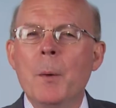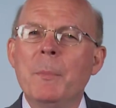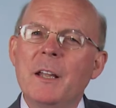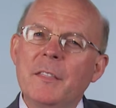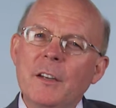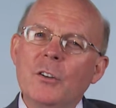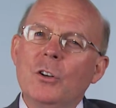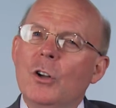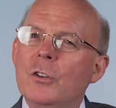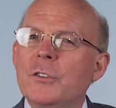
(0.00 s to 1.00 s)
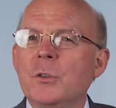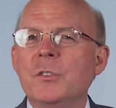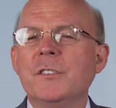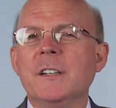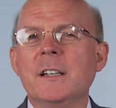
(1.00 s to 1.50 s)
But I think you'll also
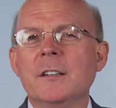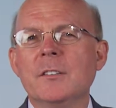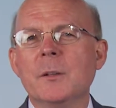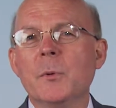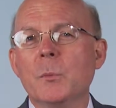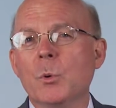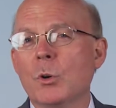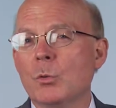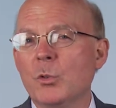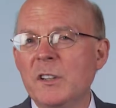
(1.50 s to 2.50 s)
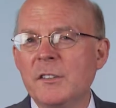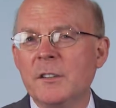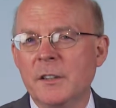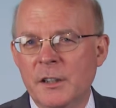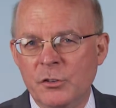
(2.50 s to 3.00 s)
see in some of the more
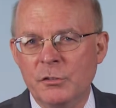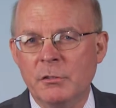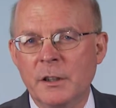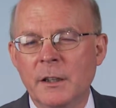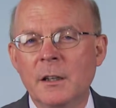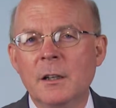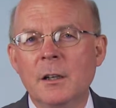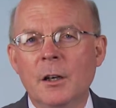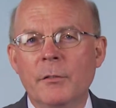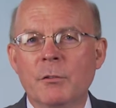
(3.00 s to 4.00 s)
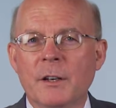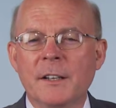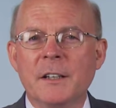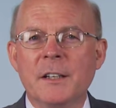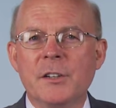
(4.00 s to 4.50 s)
recent history of the
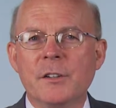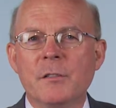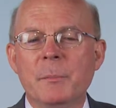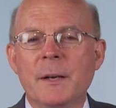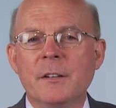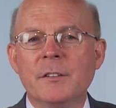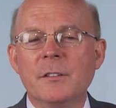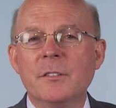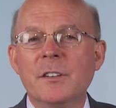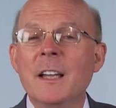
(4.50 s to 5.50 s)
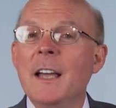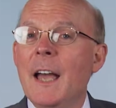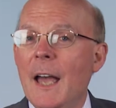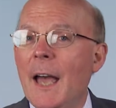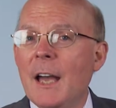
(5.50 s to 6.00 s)
regulation of medicines
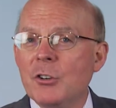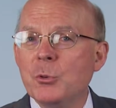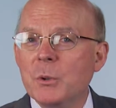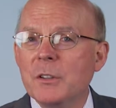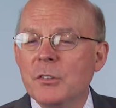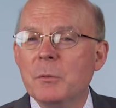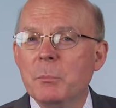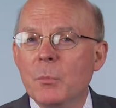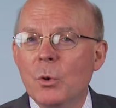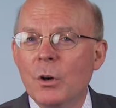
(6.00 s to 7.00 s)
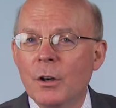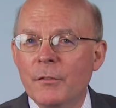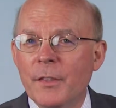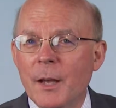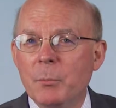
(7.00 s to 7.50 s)
actually some more
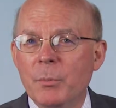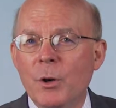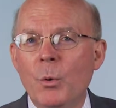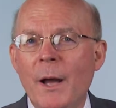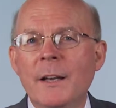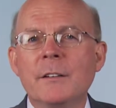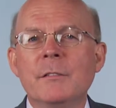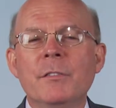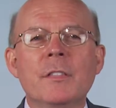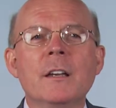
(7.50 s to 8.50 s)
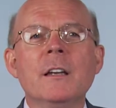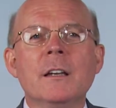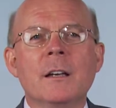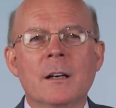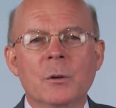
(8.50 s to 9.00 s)
of that proactive
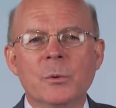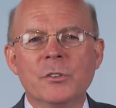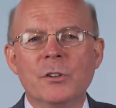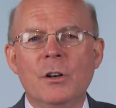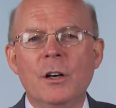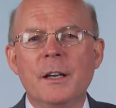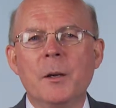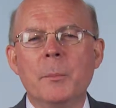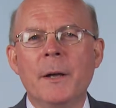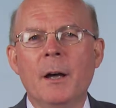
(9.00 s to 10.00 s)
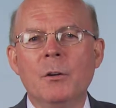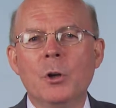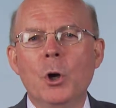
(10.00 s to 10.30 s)
thinking I was talking about,